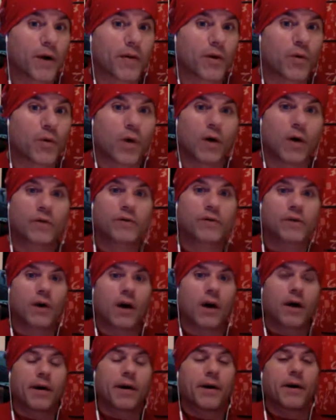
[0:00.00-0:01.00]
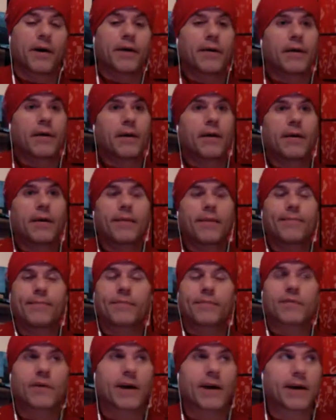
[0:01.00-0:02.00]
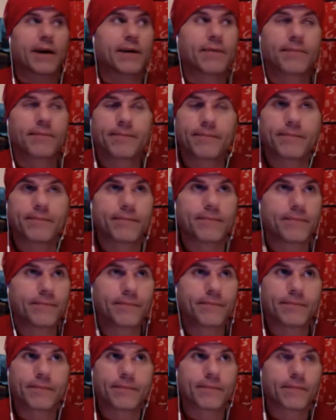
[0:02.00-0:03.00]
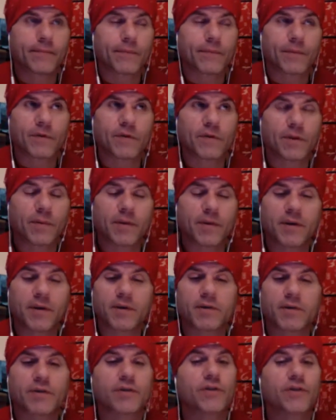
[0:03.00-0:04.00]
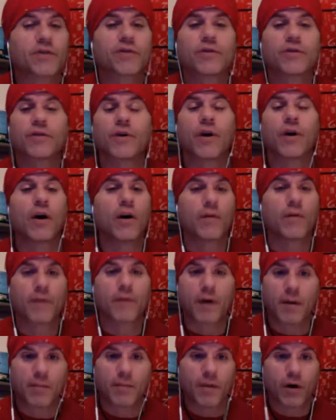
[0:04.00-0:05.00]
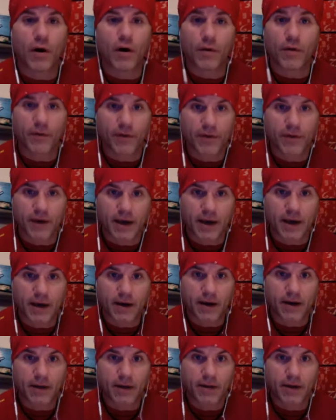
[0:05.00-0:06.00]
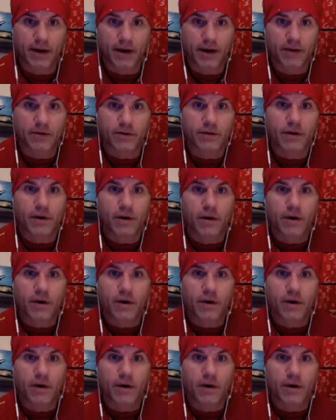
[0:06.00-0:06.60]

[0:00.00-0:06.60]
the quotes are here. It's like some of this is just I'm overthinking things.